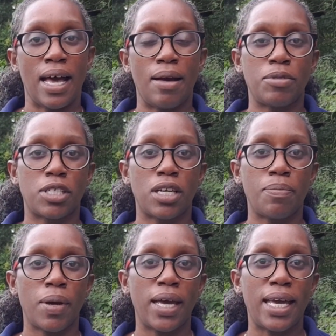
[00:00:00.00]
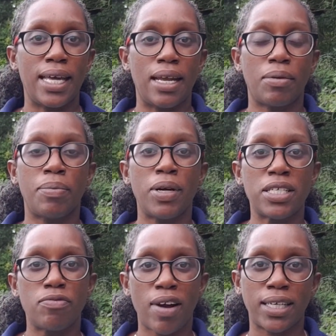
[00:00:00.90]
I'm just going to put in
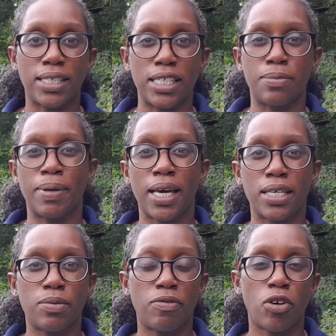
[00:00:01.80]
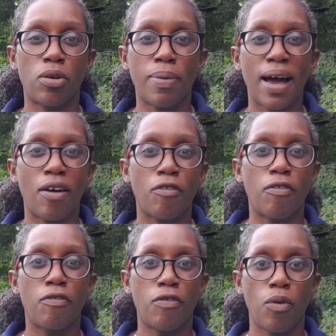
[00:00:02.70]
some radishes because we've got about
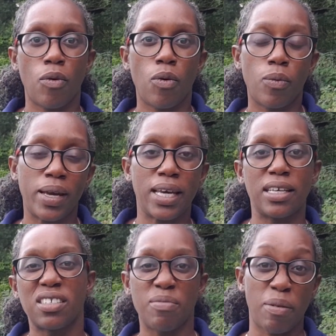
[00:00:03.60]
4 weeks,